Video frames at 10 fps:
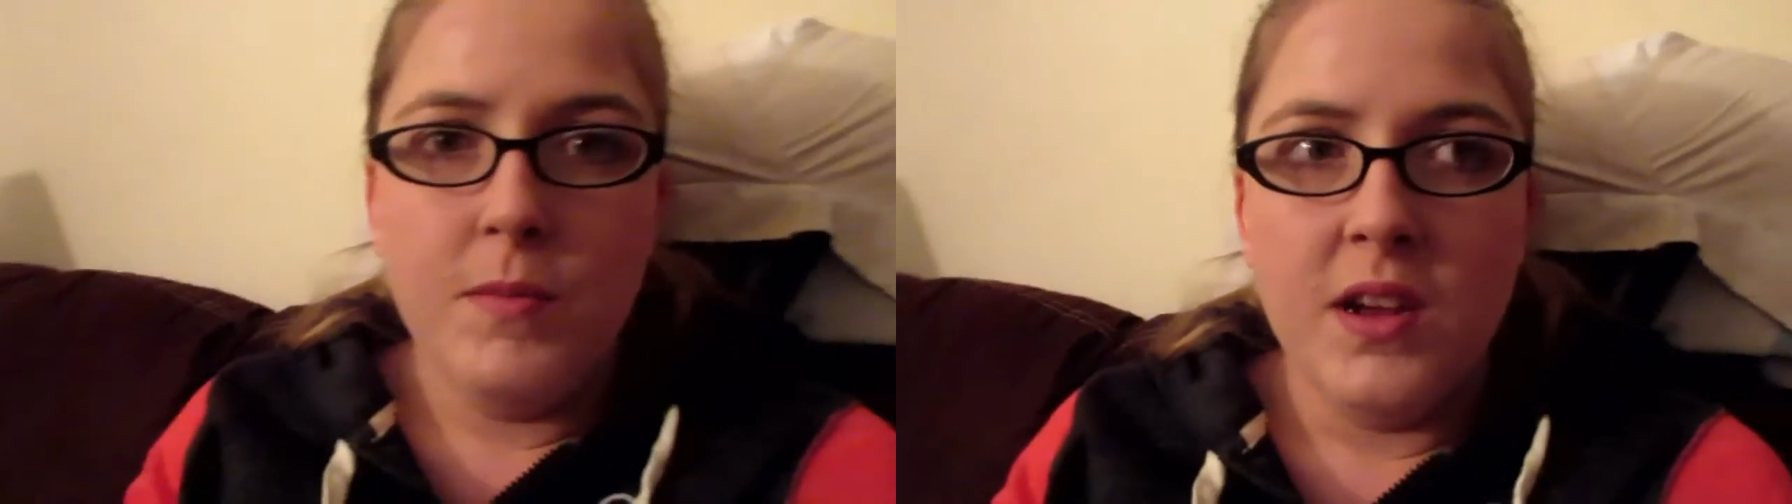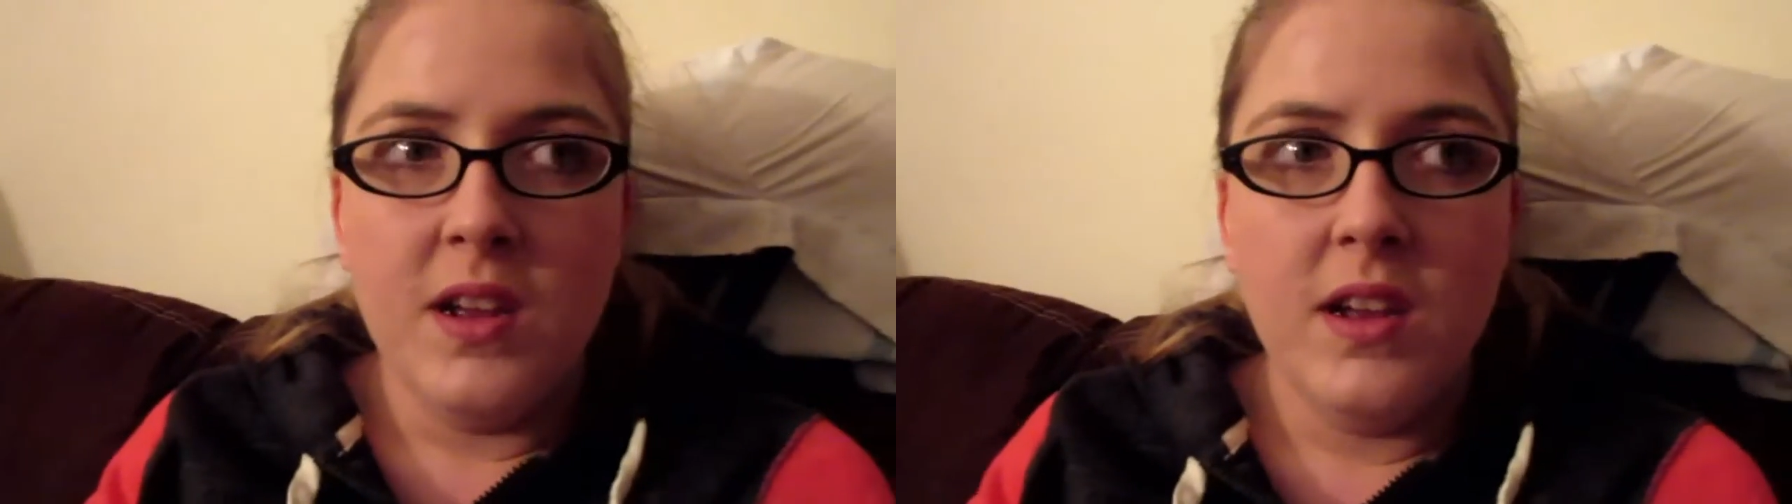
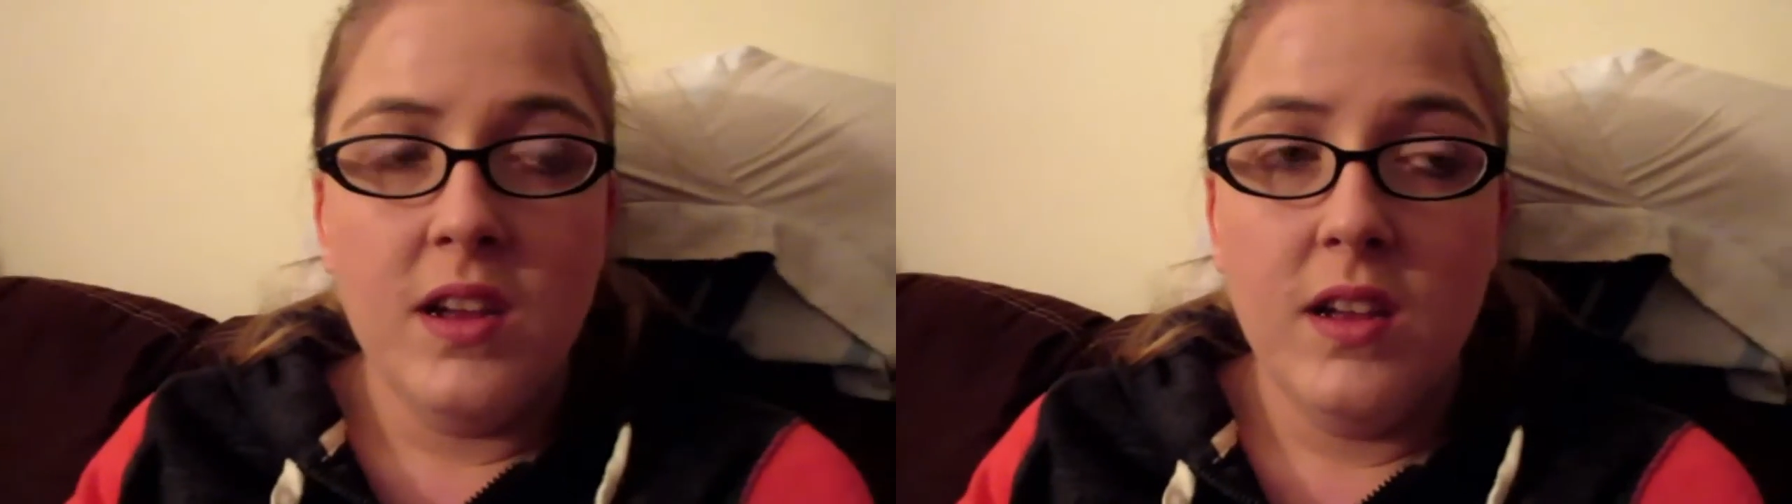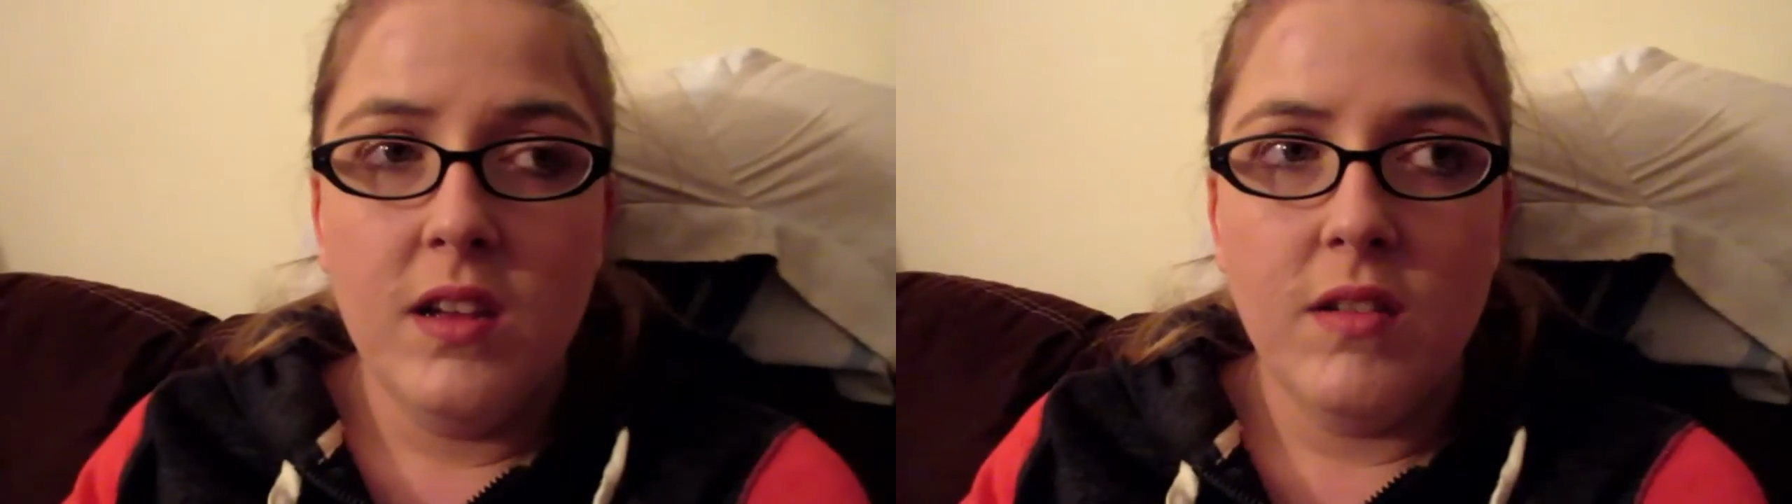but
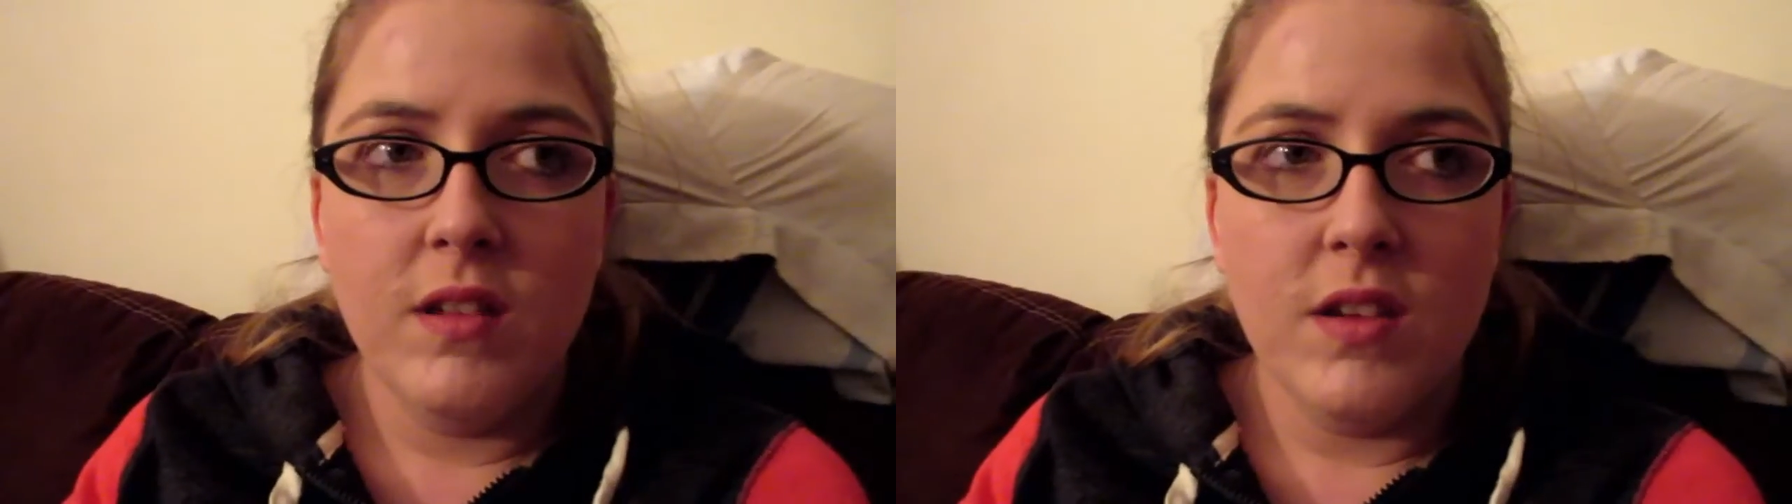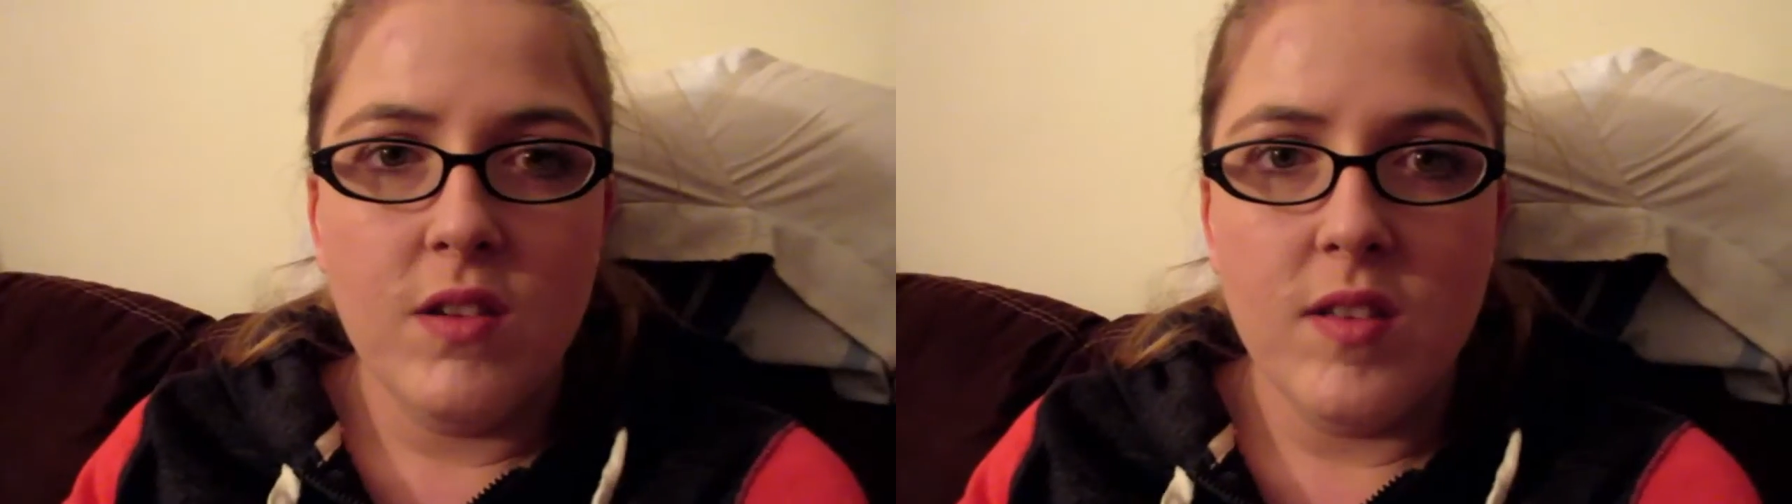who
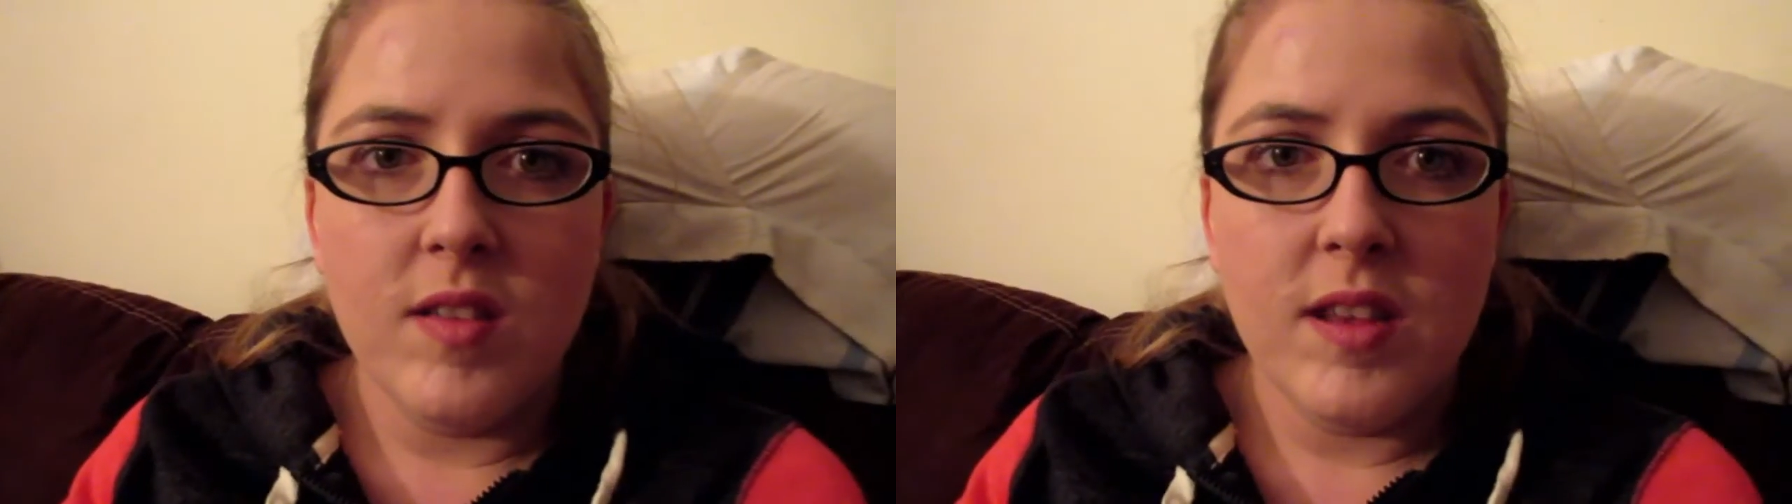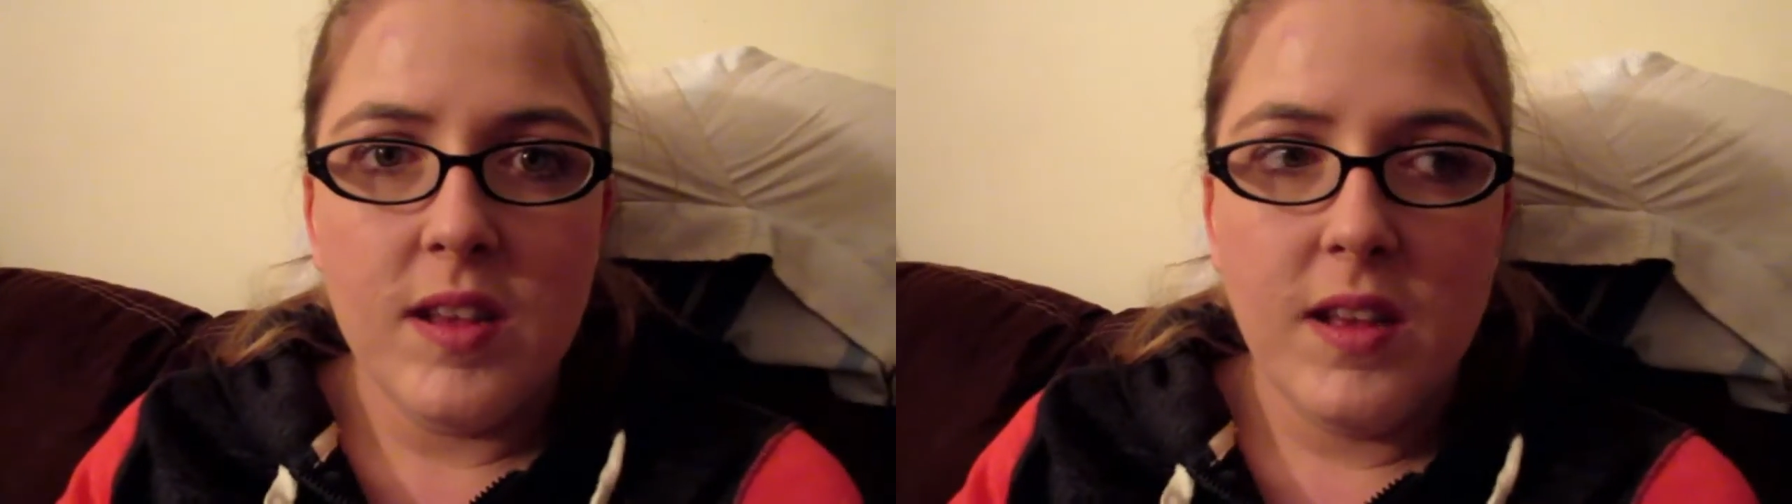knows?